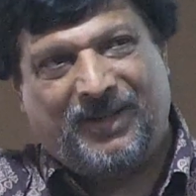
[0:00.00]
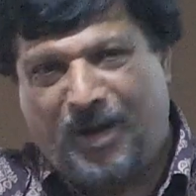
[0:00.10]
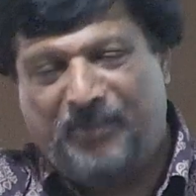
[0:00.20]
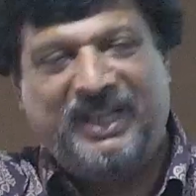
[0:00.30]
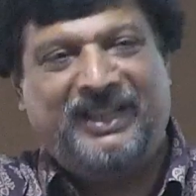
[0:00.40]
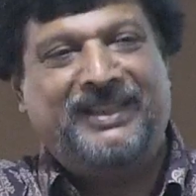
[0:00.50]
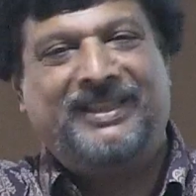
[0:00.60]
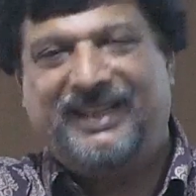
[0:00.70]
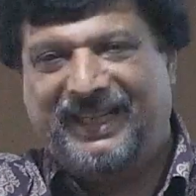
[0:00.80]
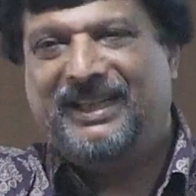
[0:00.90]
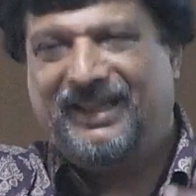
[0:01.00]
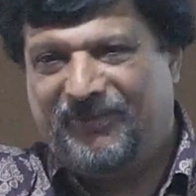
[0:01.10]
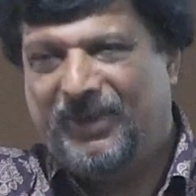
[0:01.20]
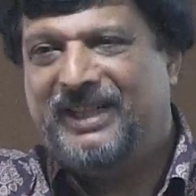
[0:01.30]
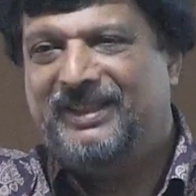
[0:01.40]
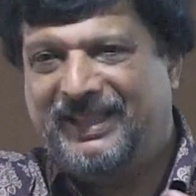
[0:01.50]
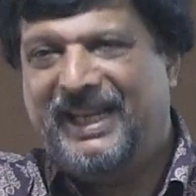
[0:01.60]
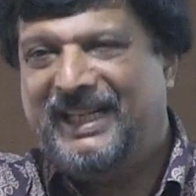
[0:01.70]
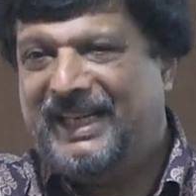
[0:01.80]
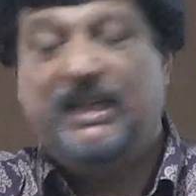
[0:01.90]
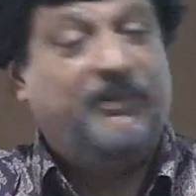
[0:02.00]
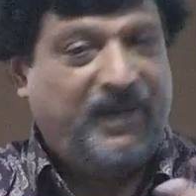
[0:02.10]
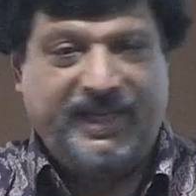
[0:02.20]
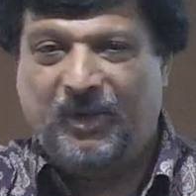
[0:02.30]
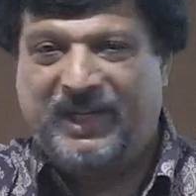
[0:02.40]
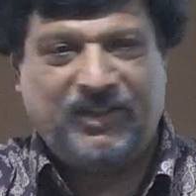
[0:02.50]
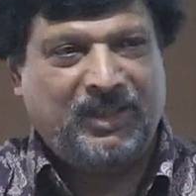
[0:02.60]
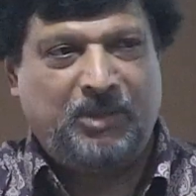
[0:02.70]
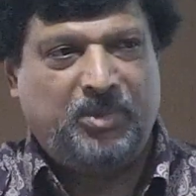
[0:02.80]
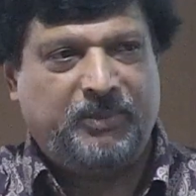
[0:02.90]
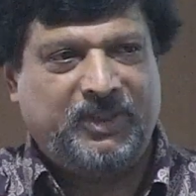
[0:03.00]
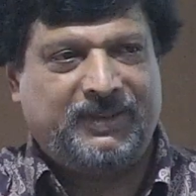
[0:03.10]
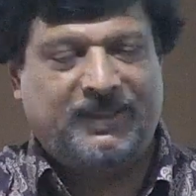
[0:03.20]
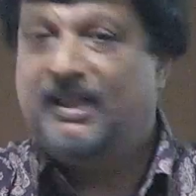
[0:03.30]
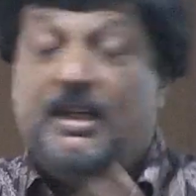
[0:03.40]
competent in the words they need for educational purpose.